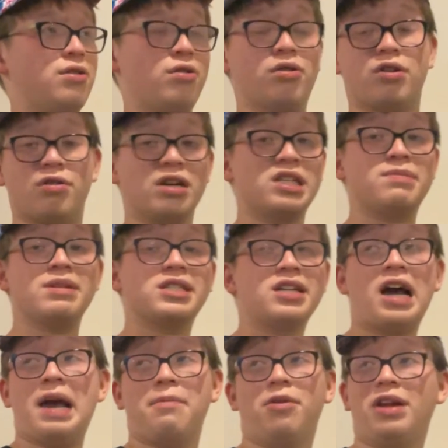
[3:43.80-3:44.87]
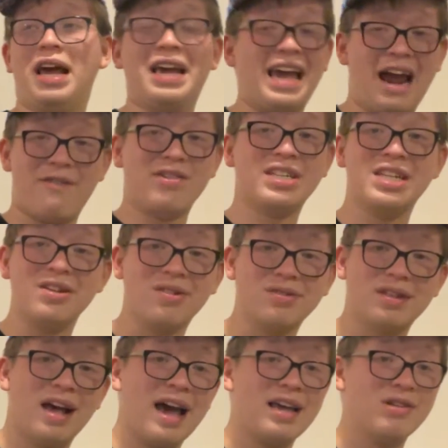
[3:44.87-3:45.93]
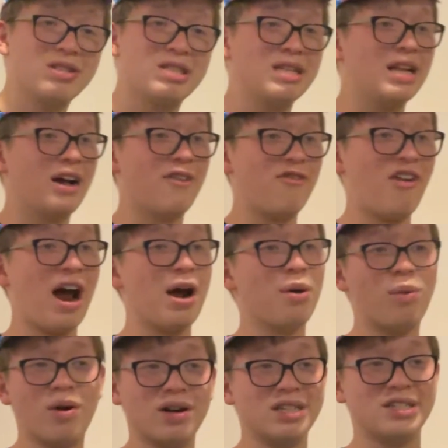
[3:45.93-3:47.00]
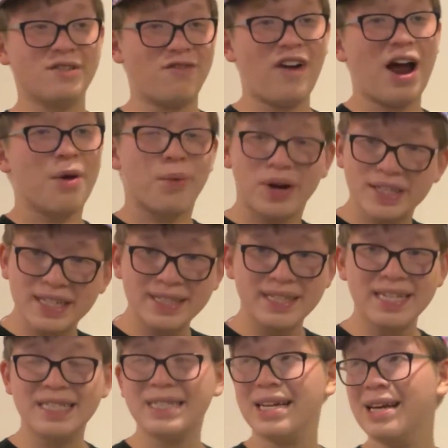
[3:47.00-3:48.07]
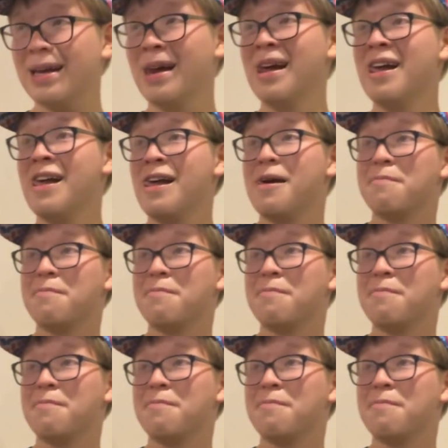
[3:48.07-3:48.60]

don't know, Christmas time, or like every single night you see like a fireworks in Disney.